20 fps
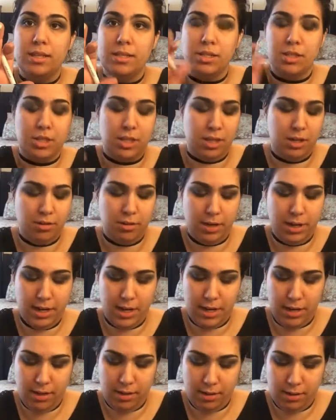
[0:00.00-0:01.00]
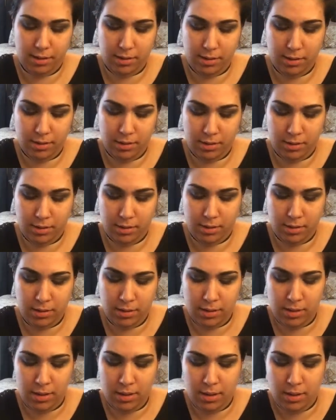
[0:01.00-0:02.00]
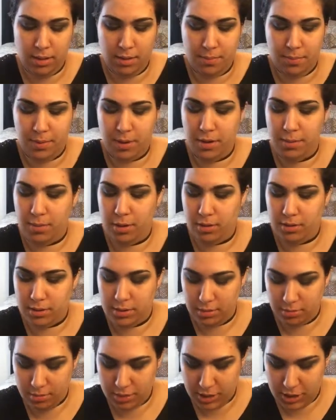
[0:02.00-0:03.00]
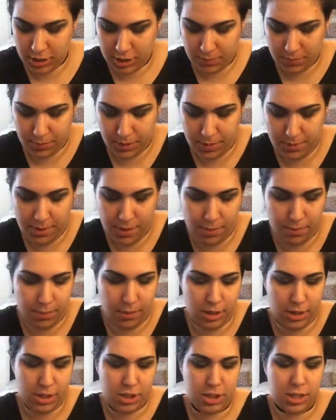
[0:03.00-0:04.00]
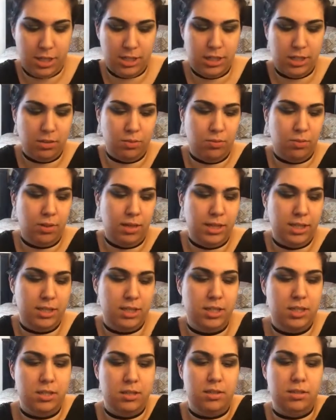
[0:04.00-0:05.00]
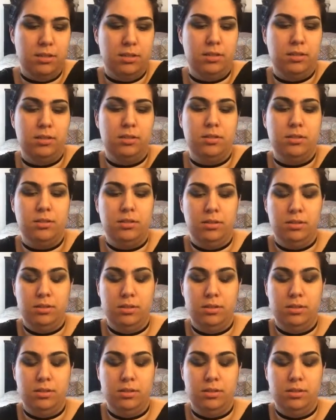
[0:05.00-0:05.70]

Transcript: this shade right here. But I'm also going to spray my brush. I don't want it to...